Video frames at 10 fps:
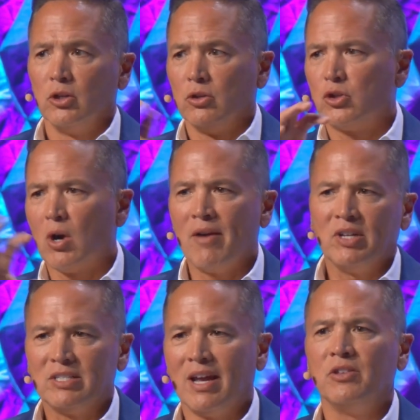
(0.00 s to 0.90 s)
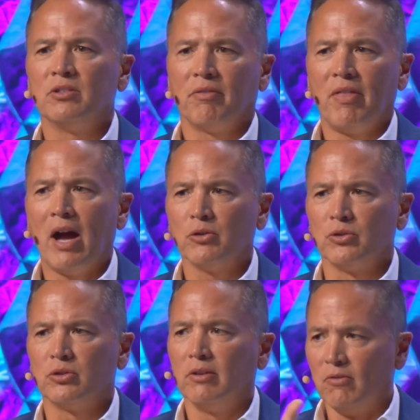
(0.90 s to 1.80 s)
driving tens of
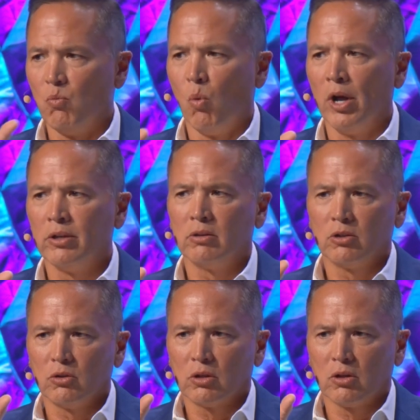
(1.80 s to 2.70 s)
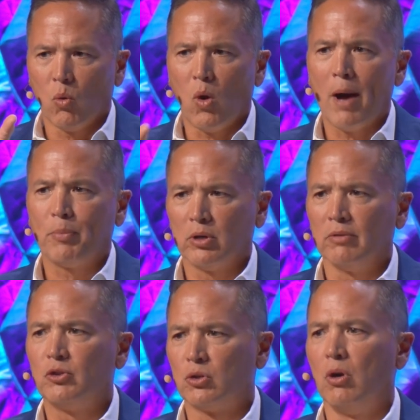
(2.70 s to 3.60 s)
thousands in one
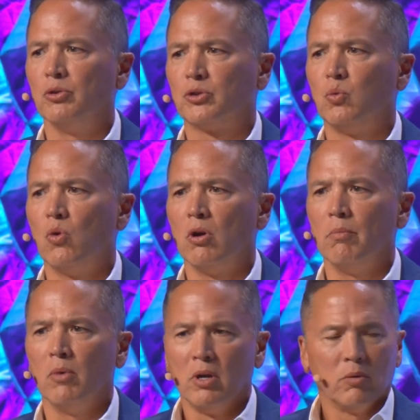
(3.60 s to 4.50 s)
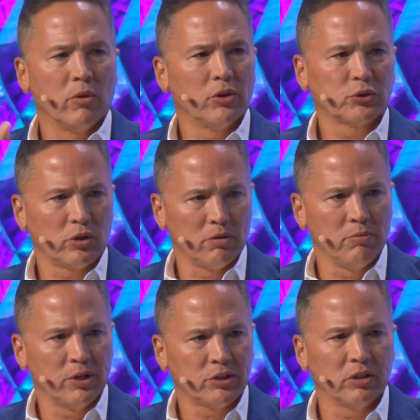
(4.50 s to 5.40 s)
cooperative drone swarm with a
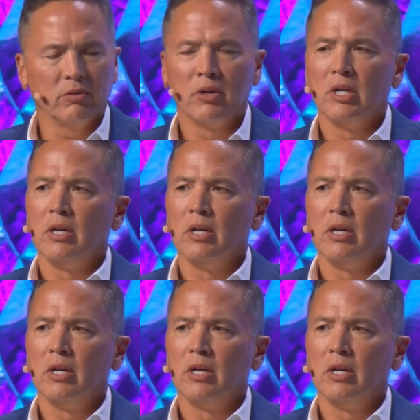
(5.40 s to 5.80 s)
certain mission.